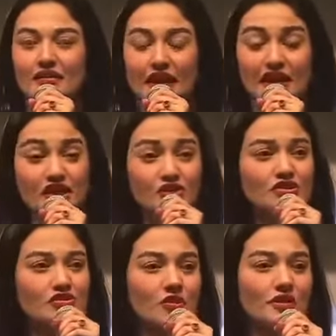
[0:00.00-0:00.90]
Thank you
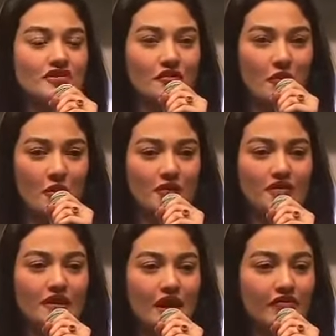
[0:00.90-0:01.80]
so much for all
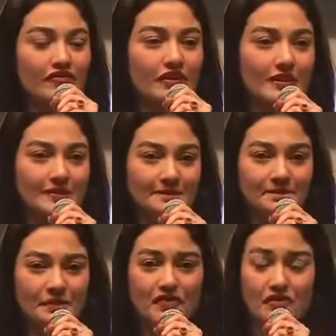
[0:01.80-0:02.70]
the love,
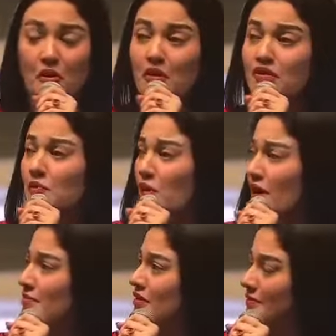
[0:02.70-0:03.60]
for all the
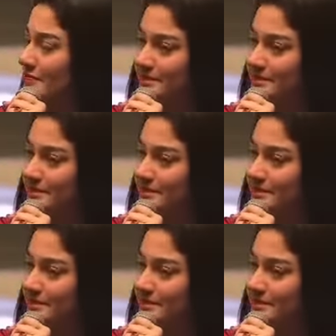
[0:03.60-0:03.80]
warmth.